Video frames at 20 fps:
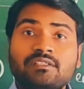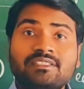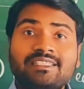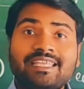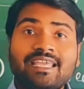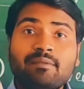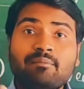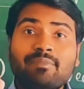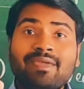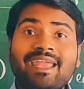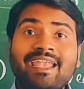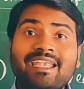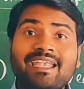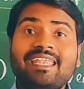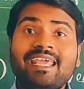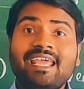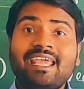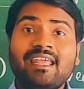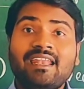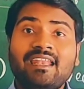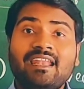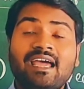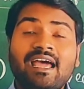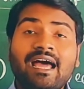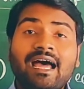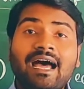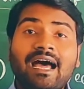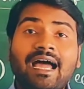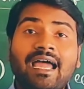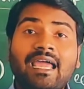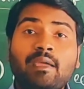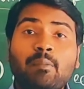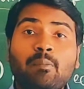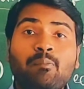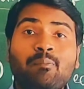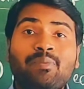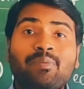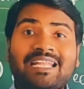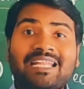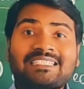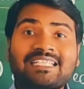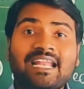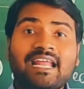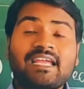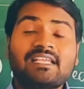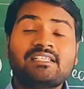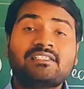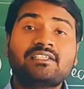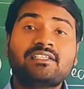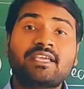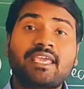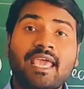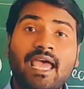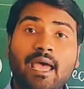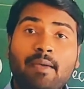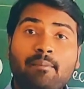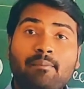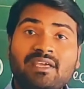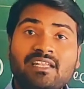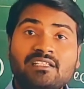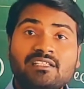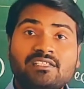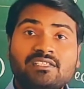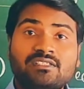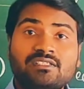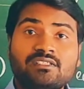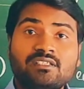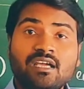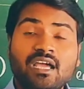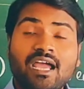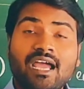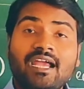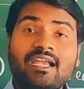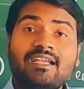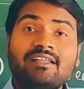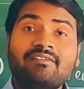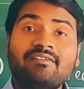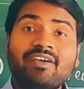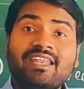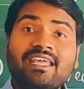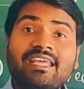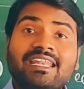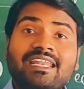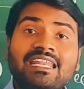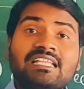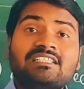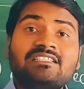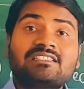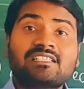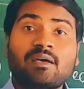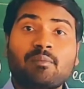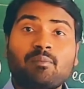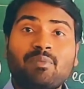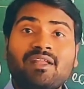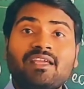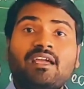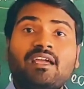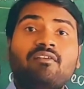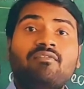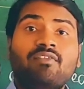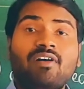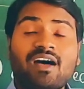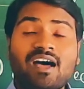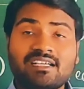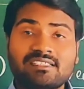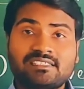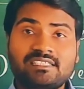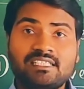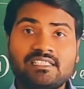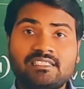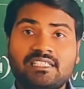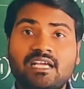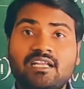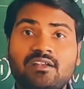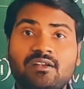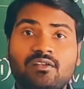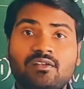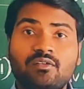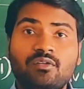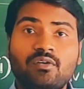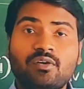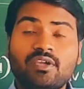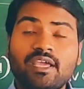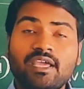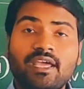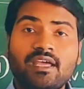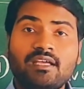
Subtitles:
They maintain high pressurized cabins and very rich supply of oxygen. Okay,